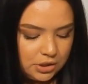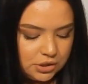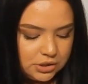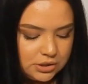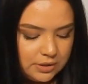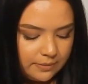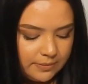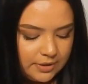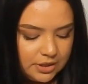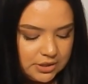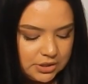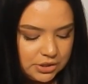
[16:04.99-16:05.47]

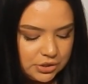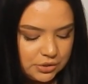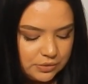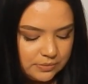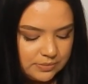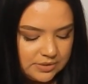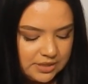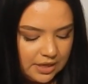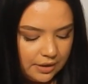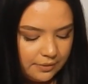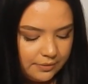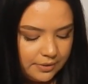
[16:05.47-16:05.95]
So I'm going to
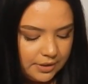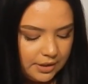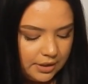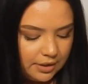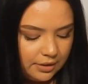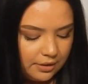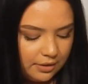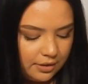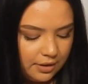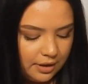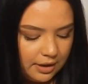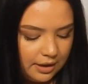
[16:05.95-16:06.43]
zoom down
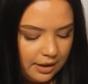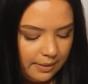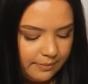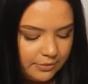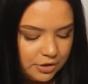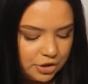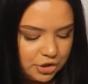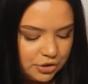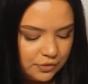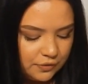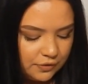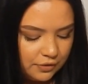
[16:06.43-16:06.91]
here and I'm
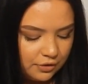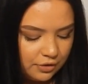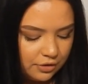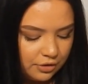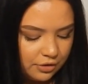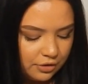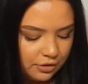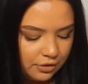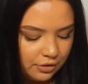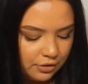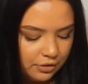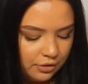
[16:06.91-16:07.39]
going to do the
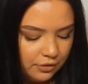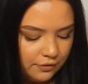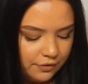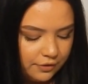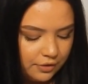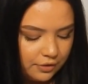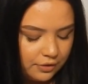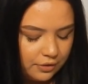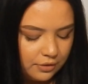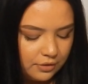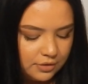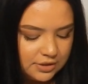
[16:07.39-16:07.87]
curl.
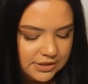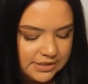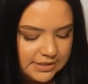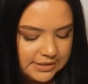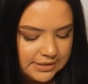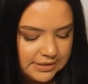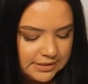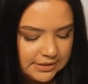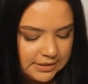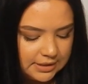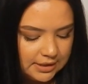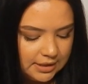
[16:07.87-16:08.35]
The curl is a
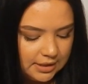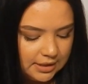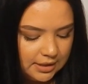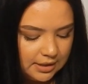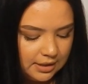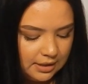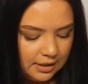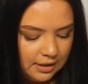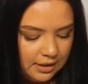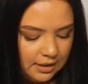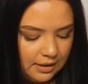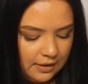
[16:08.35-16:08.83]

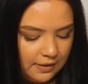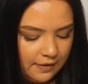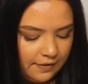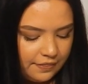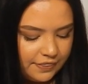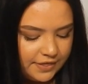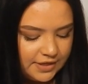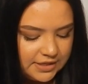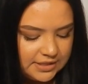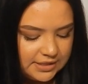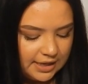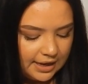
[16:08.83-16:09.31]
C.
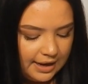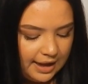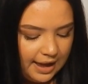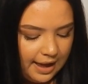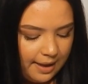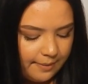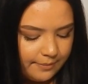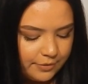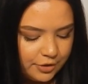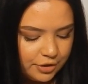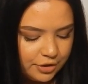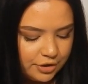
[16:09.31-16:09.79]
The
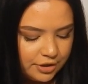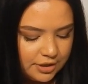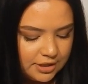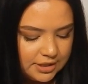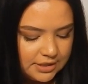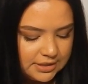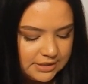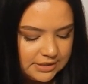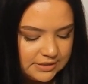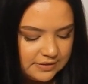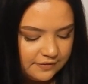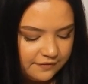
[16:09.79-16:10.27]
diameter
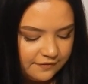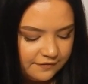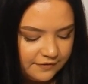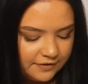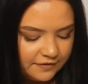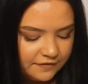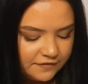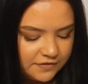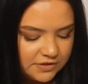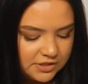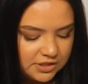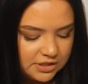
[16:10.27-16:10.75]
is
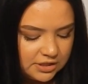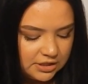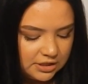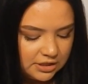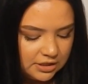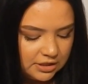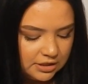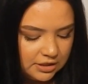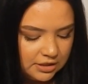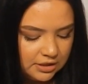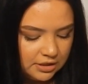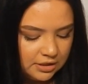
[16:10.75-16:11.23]

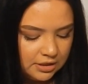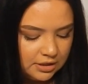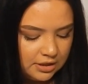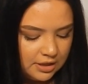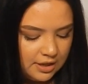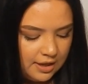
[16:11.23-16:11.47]
15.